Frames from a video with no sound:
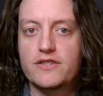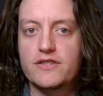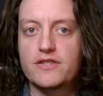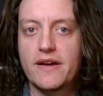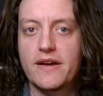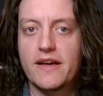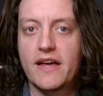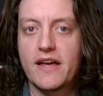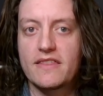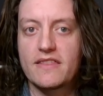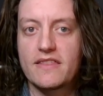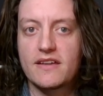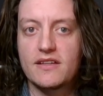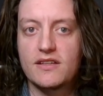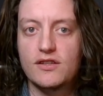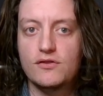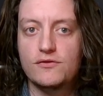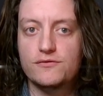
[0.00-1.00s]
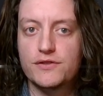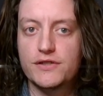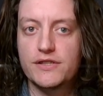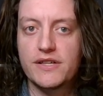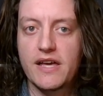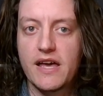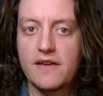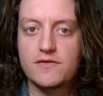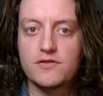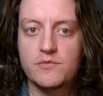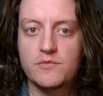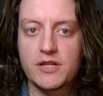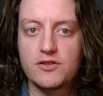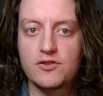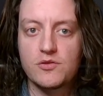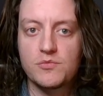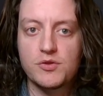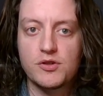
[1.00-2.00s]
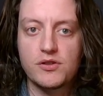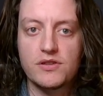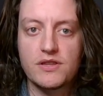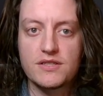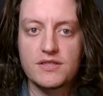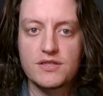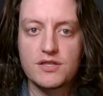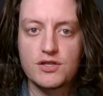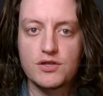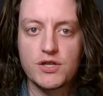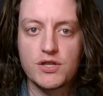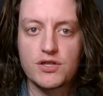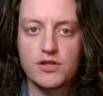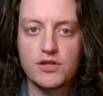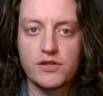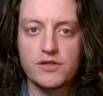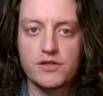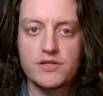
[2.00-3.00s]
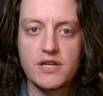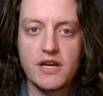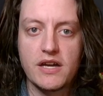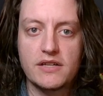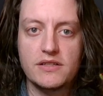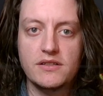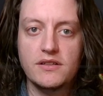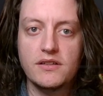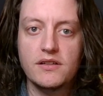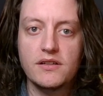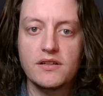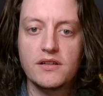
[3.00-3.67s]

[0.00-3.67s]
so I think you really have to remind your opponent in that situation. I'll use Iden,